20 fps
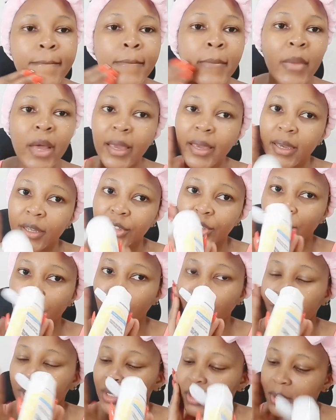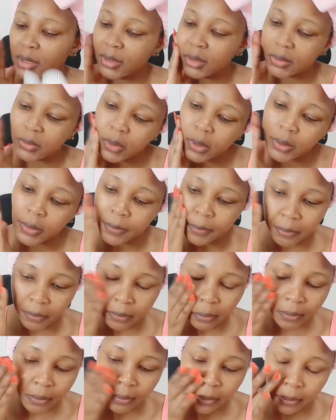I can recommend this one,
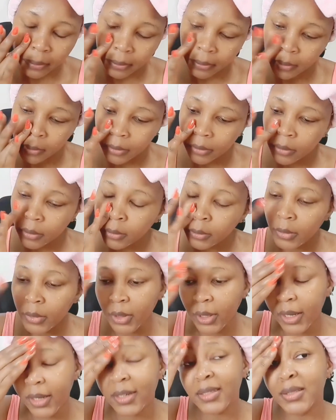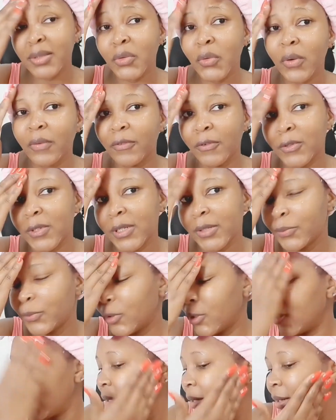and it's so
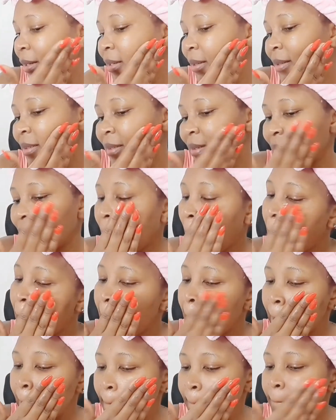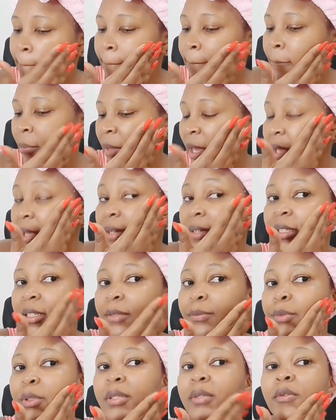affordable. I
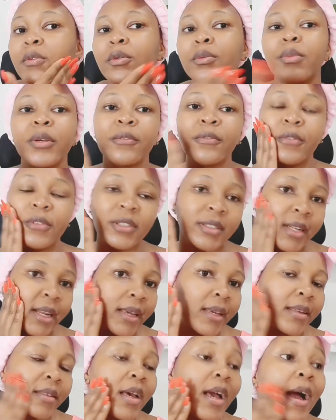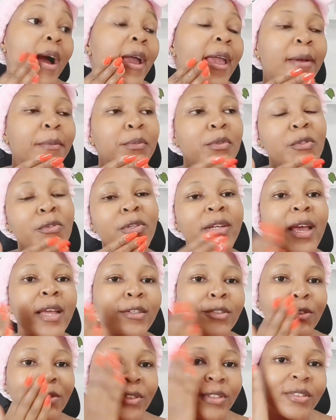dab it on my face like I am doing.
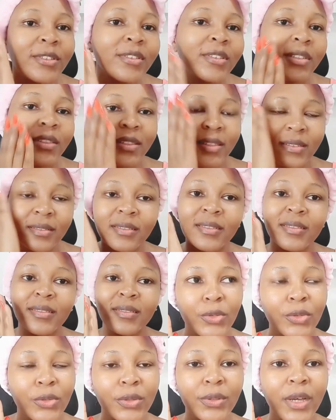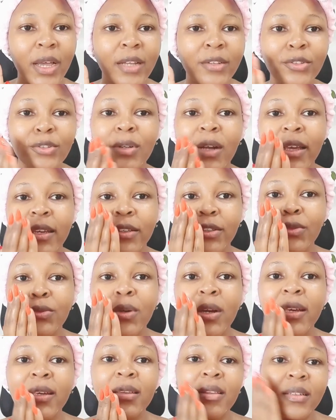I don't like do
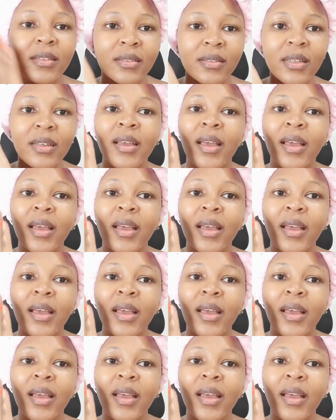like this.